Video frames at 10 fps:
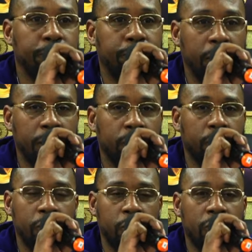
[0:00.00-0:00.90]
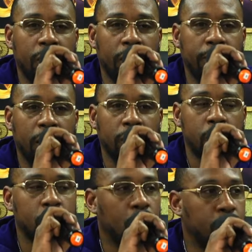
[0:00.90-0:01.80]
But when you think about the
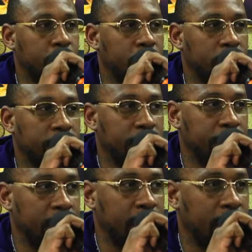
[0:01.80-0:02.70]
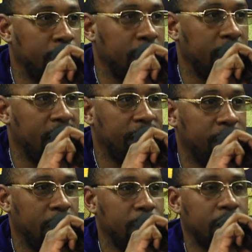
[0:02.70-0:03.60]
scope of the men that we have
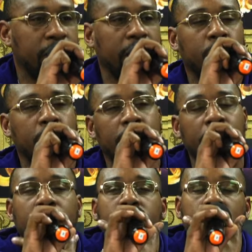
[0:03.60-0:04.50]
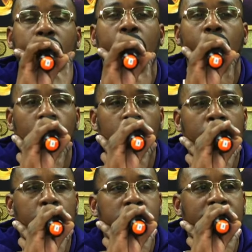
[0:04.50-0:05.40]
here, I'm looking like, well, damn, who we
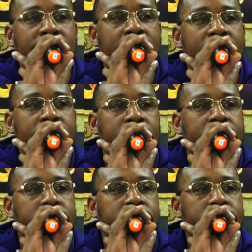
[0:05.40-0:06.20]
going to send down there?